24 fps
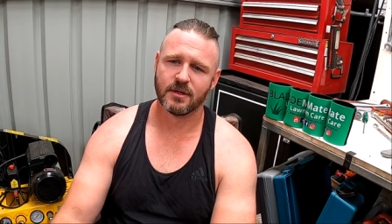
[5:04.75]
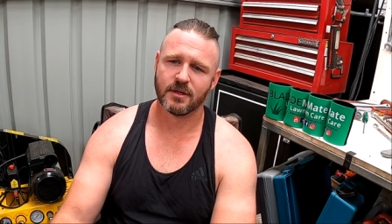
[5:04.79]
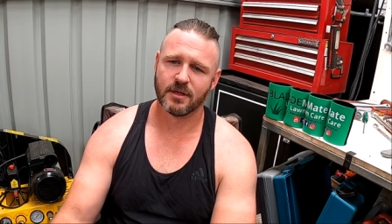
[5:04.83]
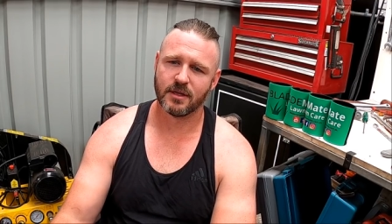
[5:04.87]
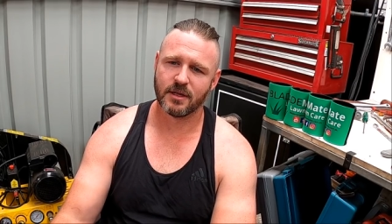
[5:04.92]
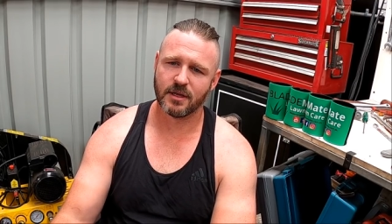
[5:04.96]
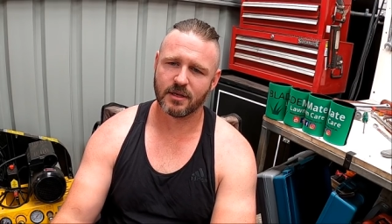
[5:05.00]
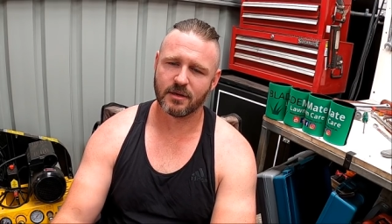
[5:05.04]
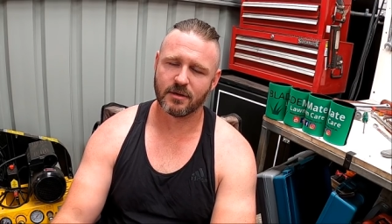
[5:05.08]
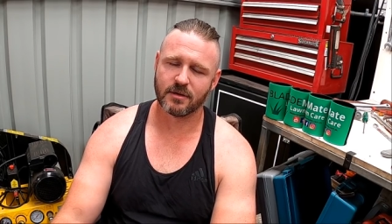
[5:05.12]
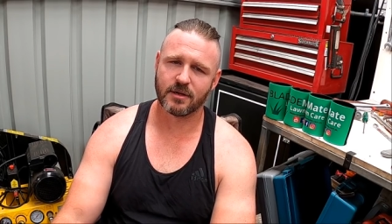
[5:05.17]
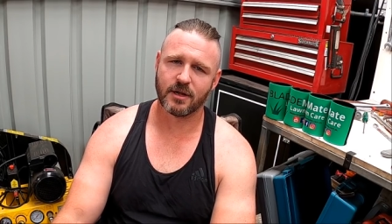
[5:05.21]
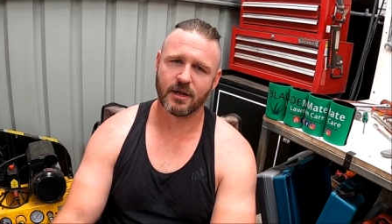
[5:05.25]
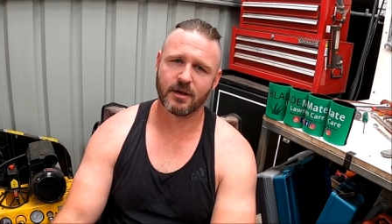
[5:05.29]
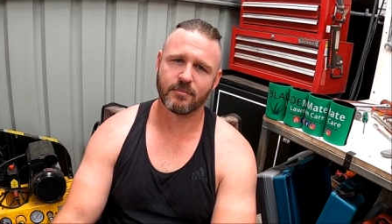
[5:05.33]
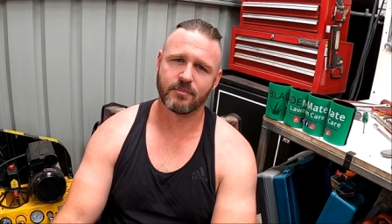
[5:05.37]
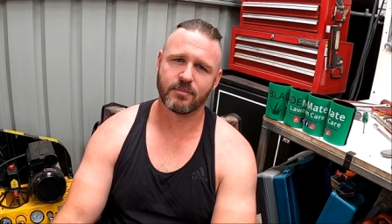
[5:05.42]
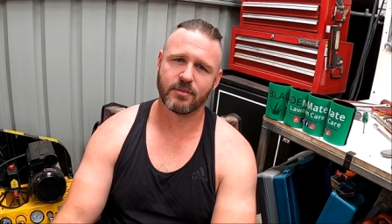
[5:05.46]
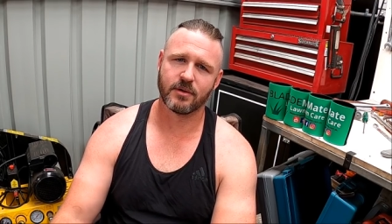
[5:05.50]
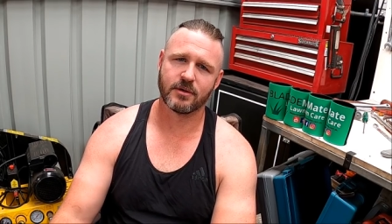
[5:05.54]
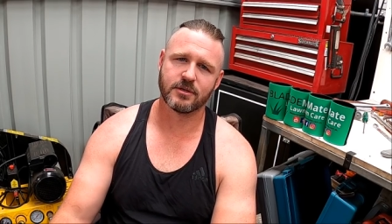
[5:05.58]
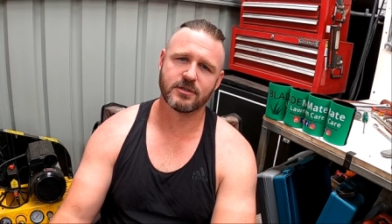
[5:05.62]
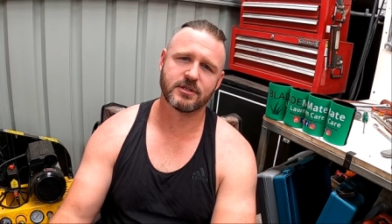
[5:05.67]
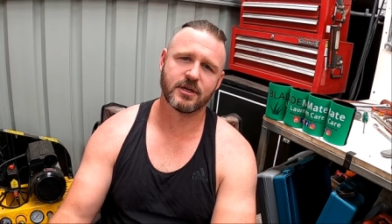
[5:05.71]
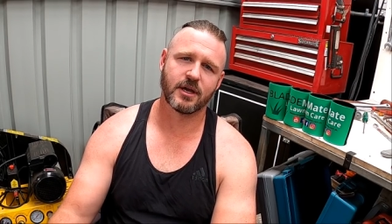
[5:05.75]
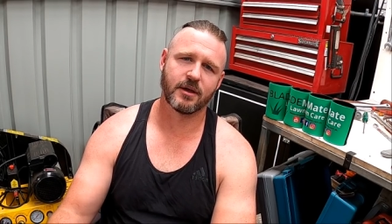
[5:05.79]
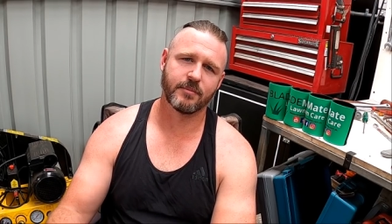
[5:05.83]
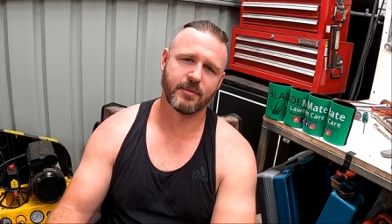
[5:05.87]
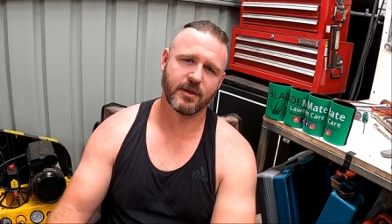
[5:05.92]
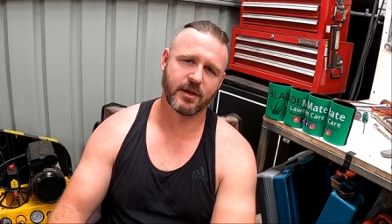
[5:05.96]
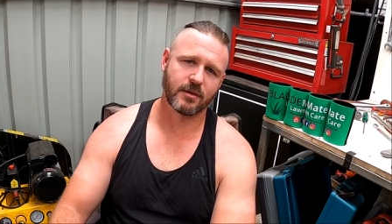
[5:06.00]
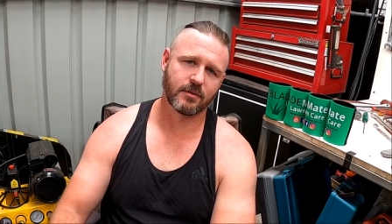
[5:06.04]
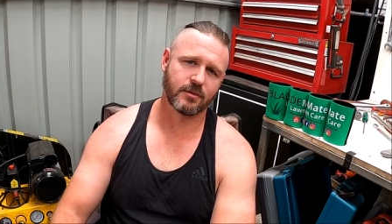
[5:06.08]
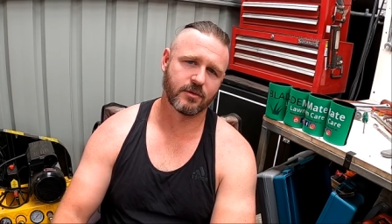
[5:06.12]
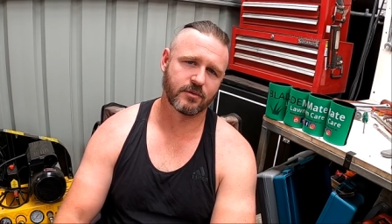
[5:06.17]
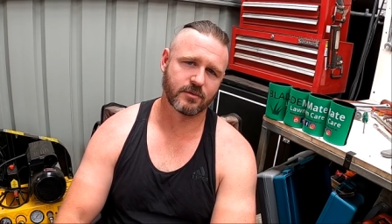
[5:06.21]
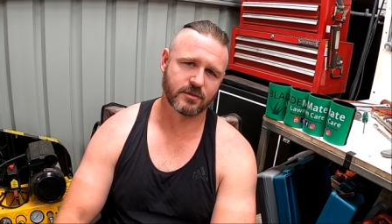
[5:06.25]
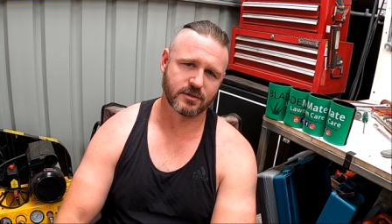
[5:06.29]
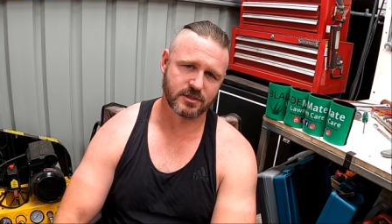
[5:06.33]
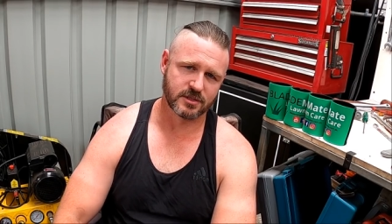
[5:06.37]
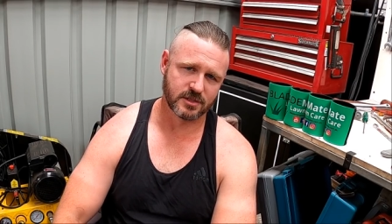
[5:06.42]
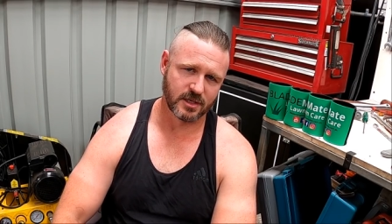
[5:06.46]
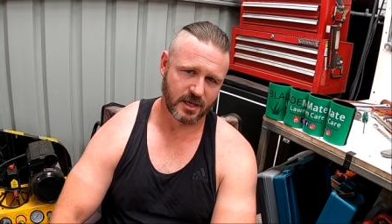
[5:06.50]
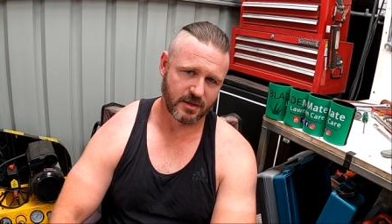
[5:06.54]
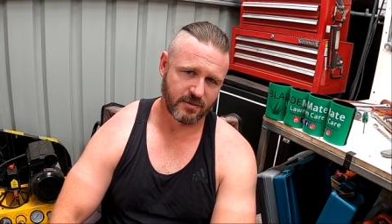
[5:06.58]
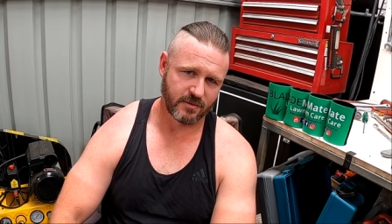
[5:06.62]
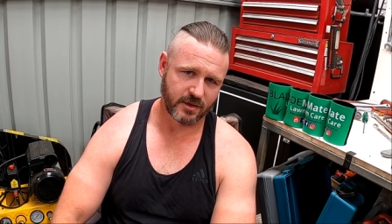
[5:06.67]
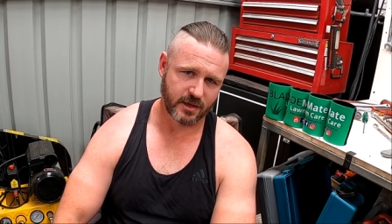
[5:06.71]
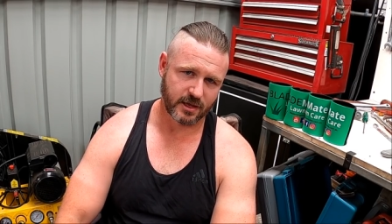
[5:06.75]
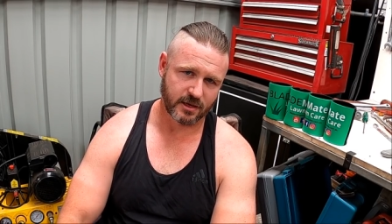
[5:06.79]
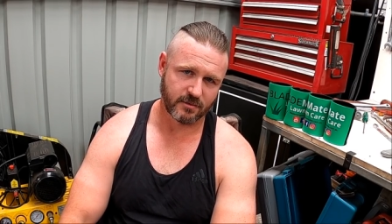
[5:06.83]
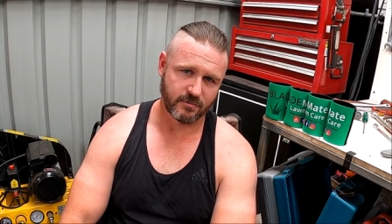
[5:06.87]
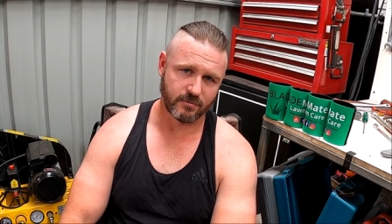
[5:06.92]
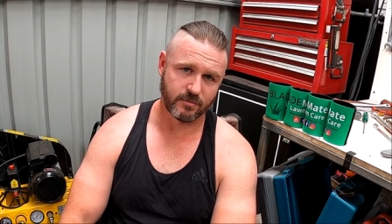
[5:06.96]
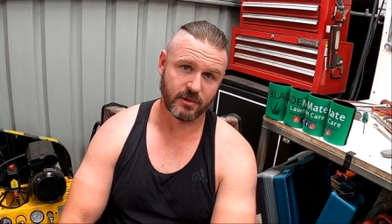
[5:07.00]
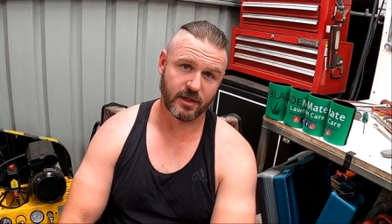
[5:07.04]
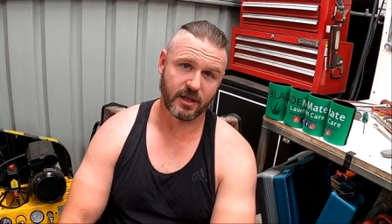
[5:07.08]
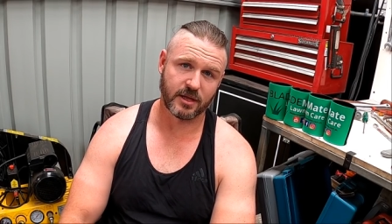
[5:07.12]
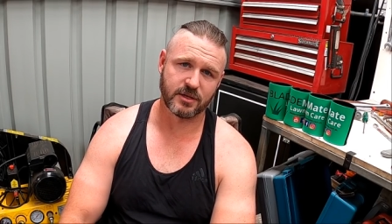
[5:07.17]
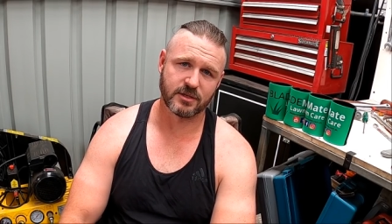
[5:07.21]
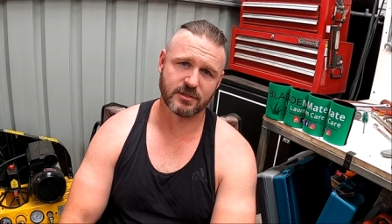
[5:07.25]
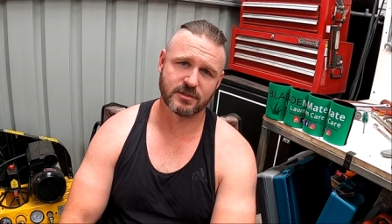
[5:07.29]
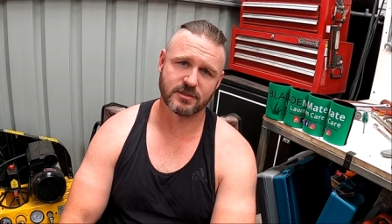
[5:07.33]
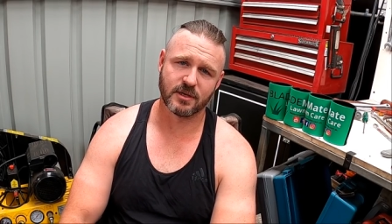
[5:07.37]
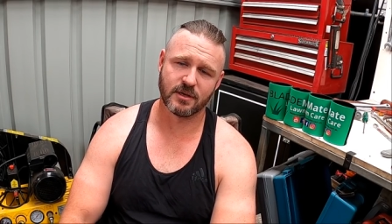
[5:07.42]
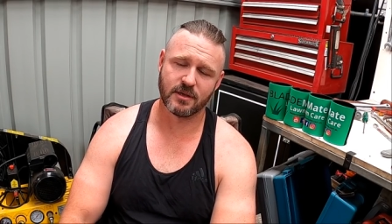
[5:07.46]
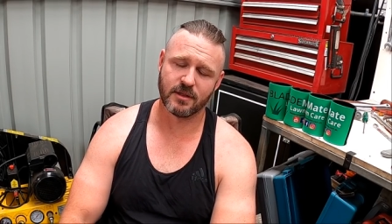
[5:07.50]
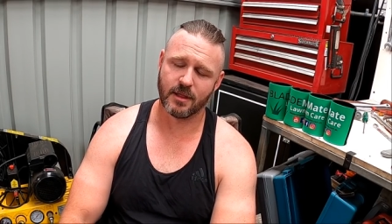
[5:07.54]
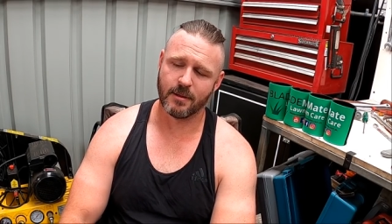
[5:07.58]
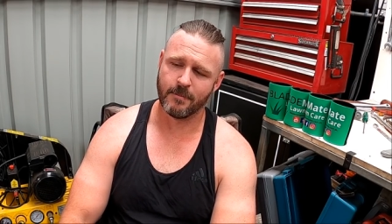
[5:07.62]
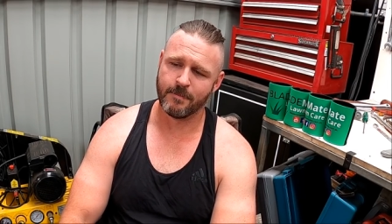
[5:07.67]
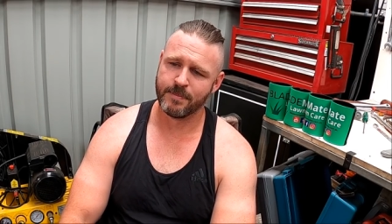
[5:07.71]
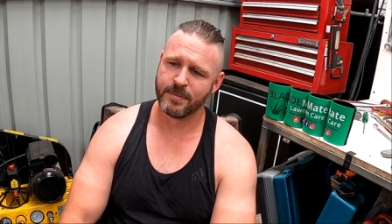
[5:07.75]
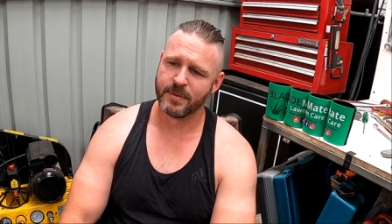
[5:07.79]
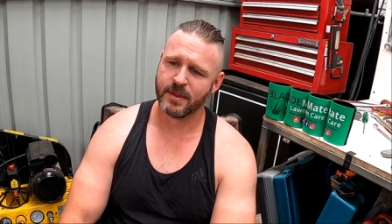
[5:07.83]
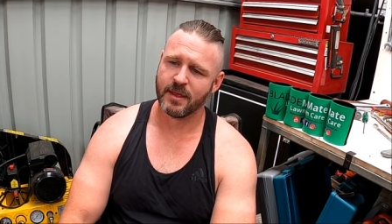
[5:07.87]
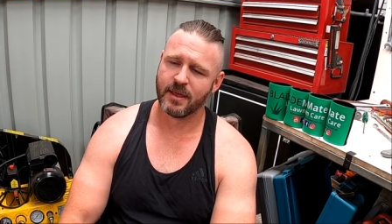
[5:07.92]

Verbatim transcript: and I don't appreciate being on the receiving end of bluntness either.